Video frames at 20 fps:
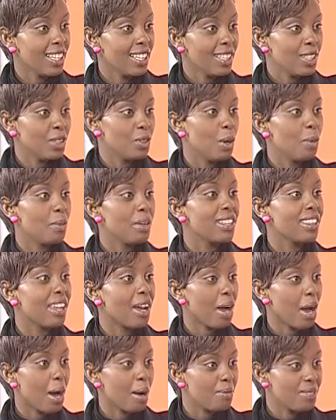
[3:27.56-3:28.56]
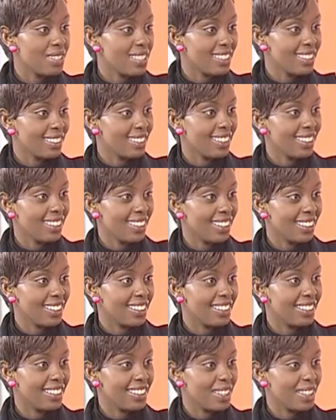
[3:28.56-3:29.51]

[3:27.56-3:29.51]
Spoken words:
You were made the captain again.